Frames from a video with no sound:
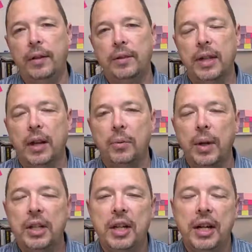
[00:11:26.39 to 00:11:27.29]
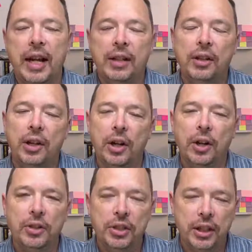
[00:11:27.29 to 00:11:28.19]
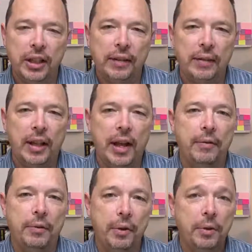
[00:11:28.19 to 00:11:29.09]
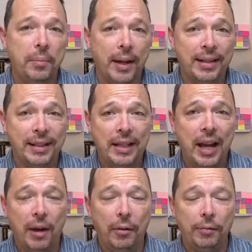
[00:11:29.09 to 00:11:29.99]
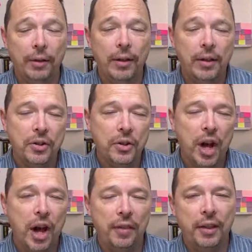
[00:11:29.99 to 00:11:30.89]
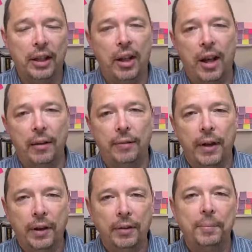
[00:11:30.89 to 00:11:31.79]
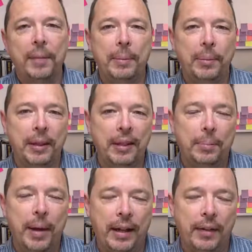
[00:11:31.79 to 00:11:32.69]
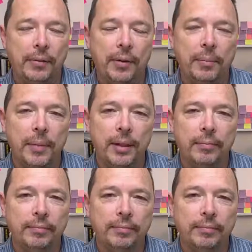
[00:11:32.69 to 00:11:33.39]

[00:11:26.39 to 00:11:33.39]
is I wish I'd have the courage to live a life true to myself, not the life other people expected from me.